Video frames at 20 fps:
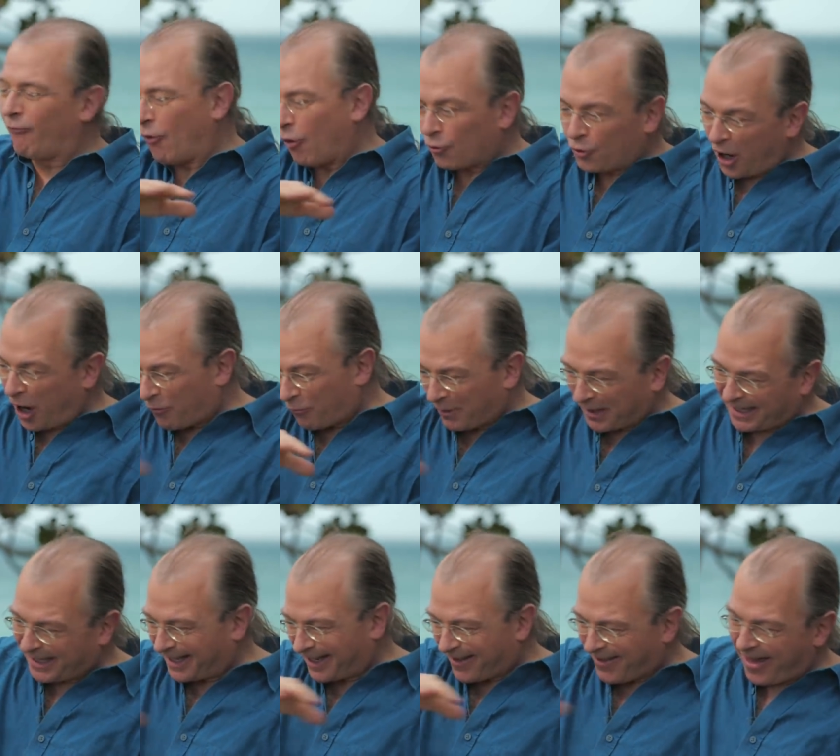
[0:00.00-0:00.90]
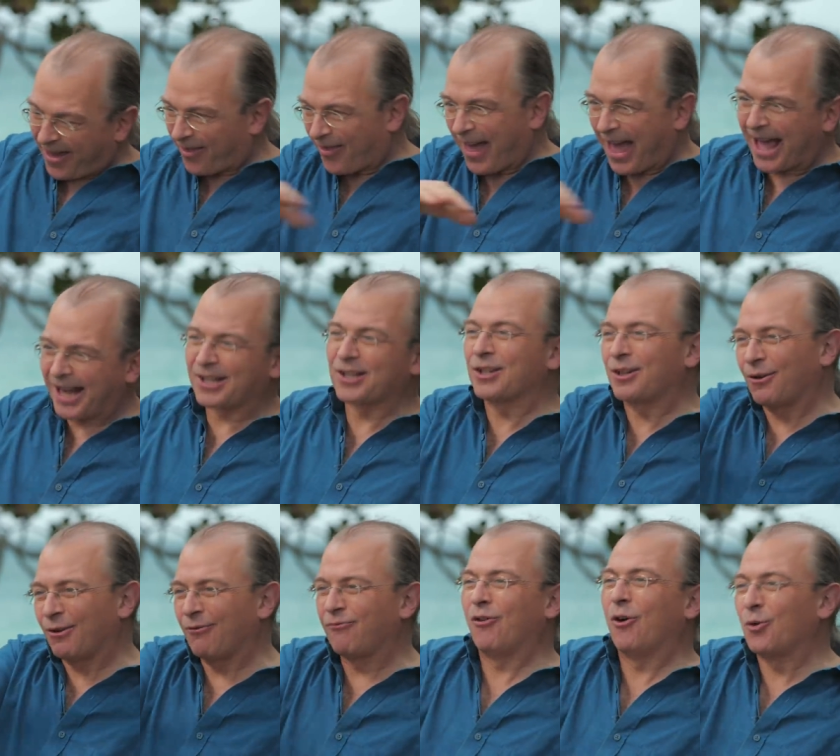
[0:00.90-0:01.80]
photon wiggling like that is
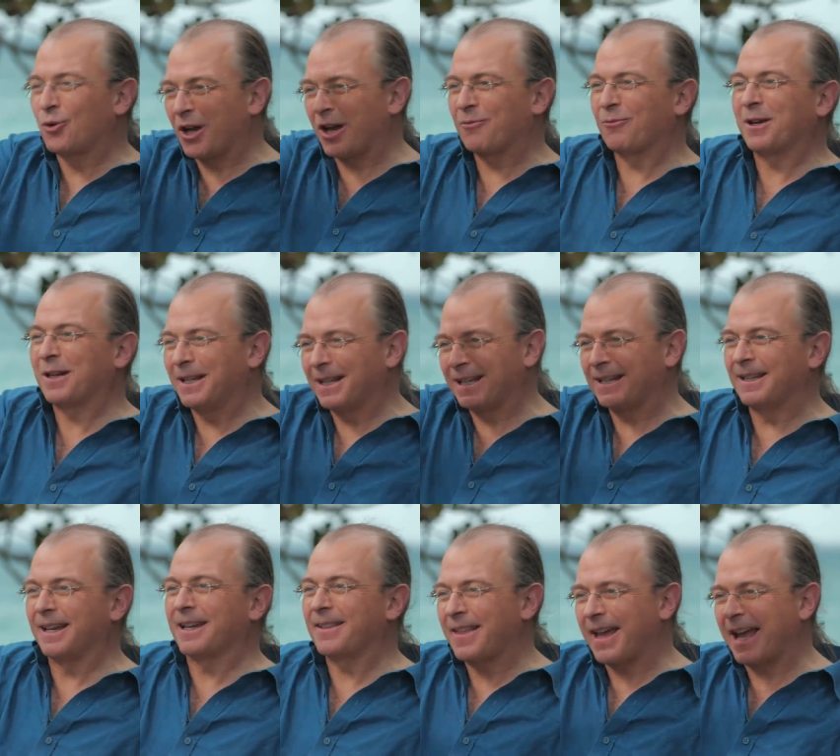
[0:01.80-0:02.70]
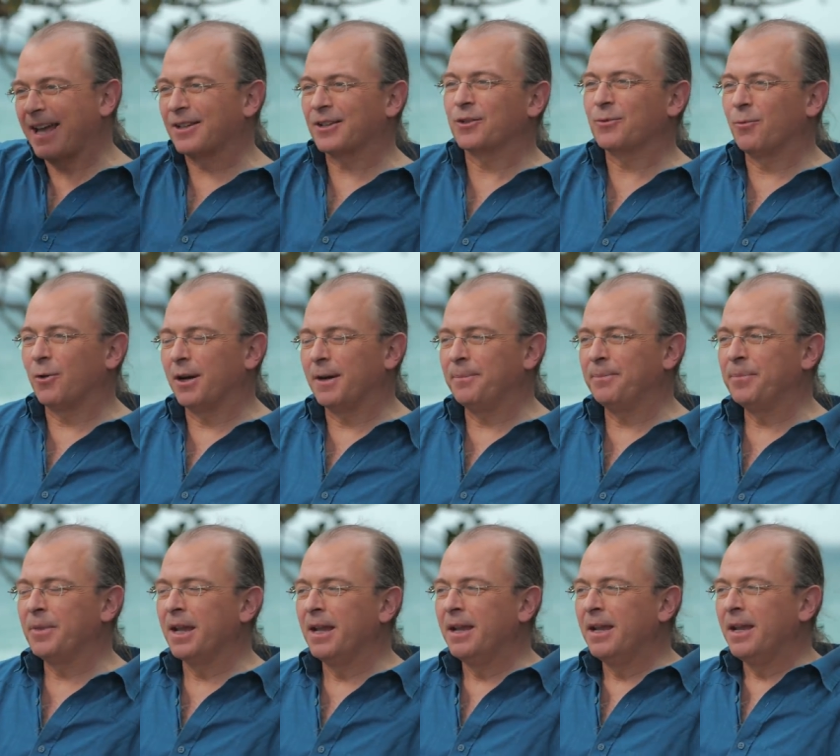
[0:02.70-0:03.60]
zero, photon wiggling like that is one.
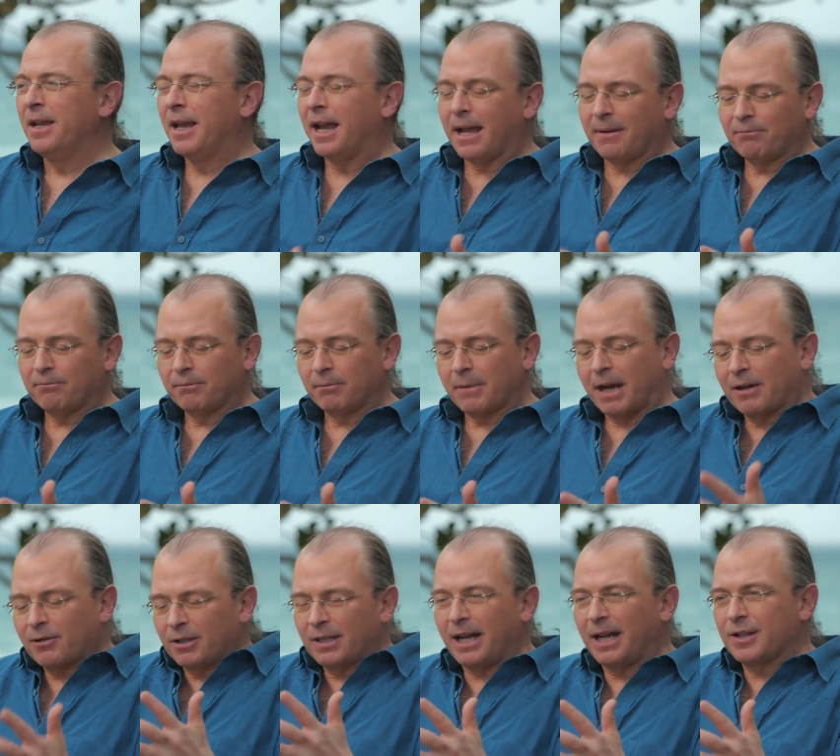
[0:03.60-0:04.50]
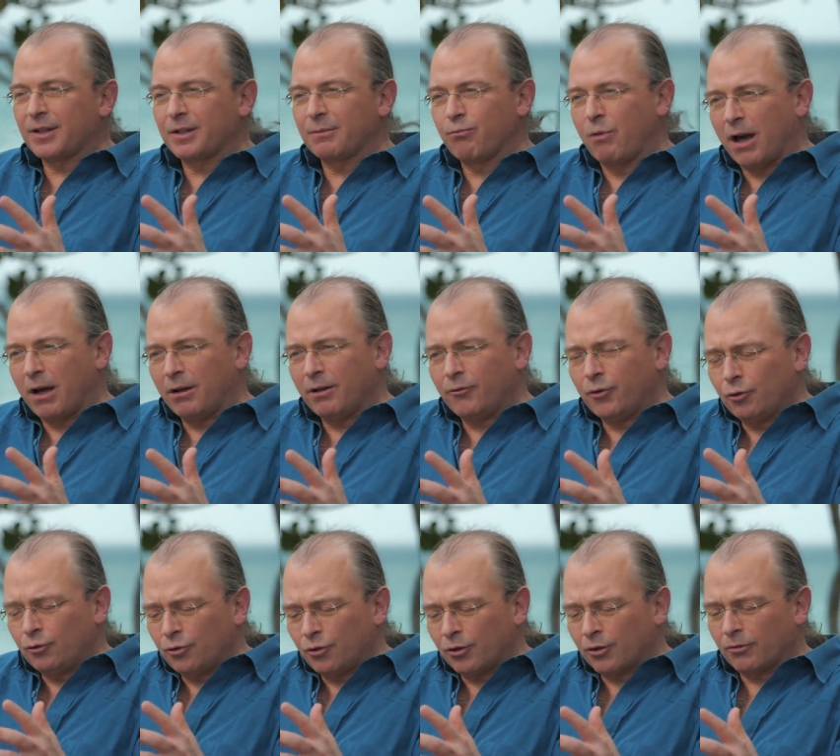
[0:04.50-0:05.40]
And I realized, well, if
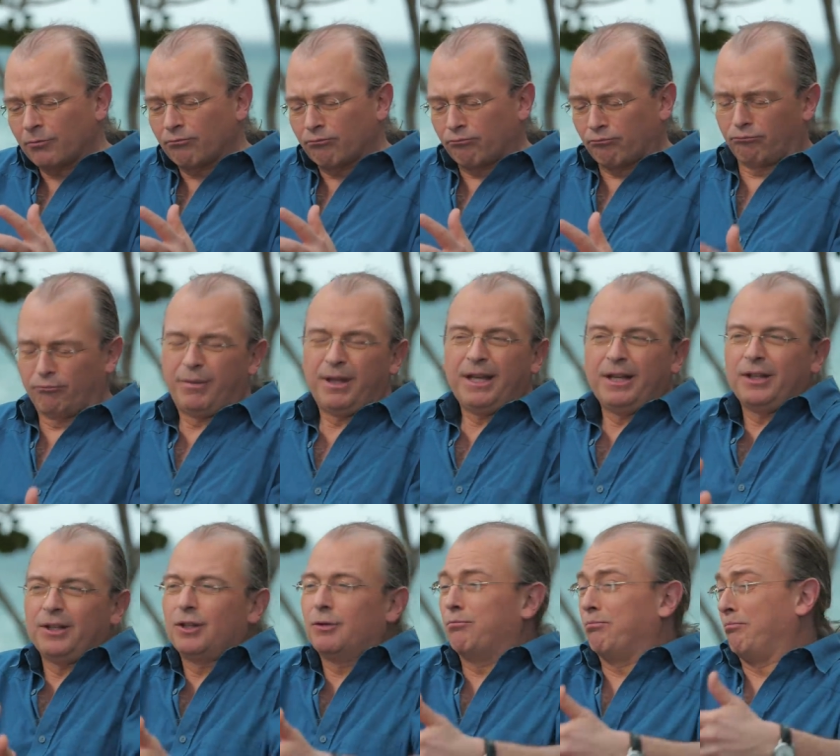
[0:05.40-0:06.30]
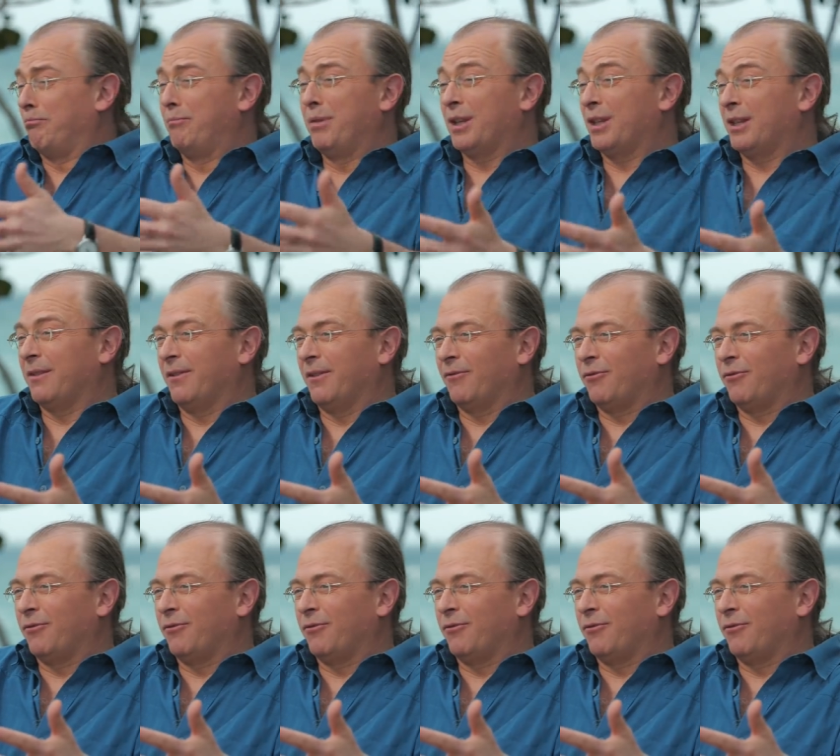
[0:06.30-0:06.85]
you took these bits of